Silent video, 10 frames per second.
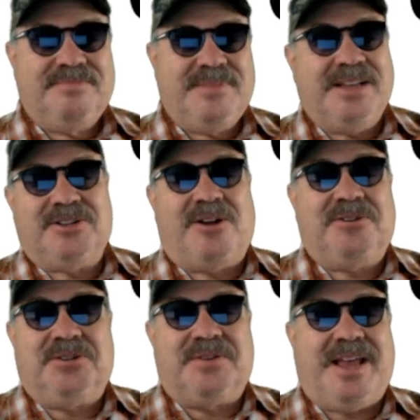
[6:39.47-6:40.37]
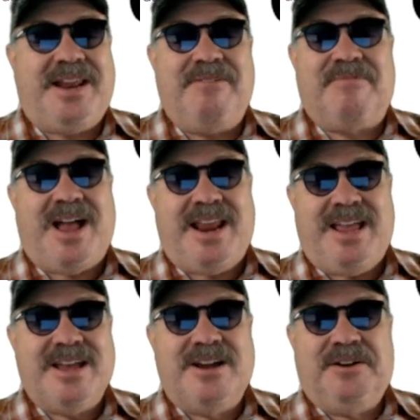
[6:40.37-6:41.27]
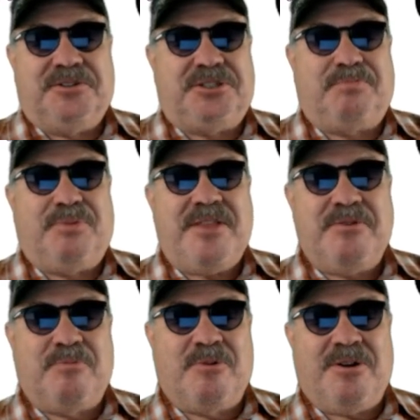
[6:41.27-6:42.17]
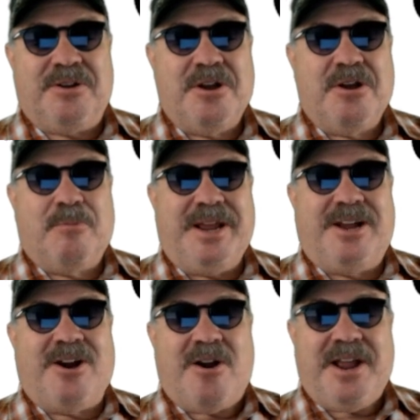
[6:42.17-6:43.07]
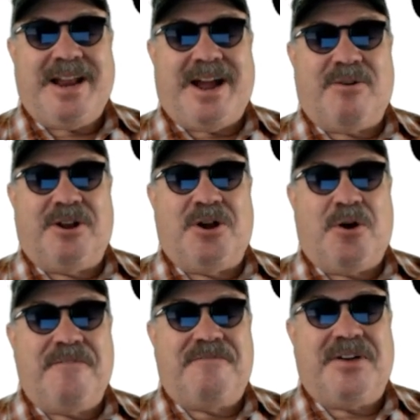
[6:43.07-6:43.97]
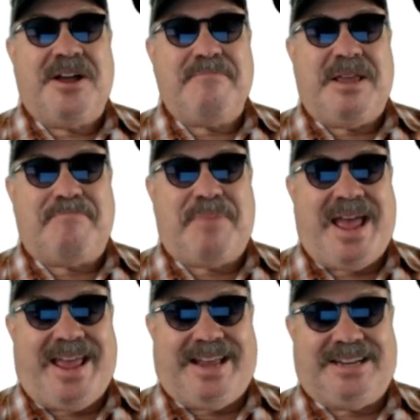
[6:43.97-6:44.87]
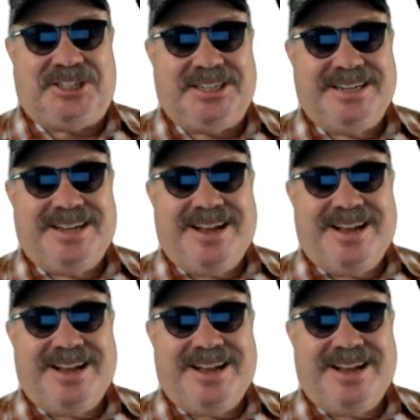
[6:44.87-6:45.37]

He is also getting ready to spread the word regarding our GoFundMe page.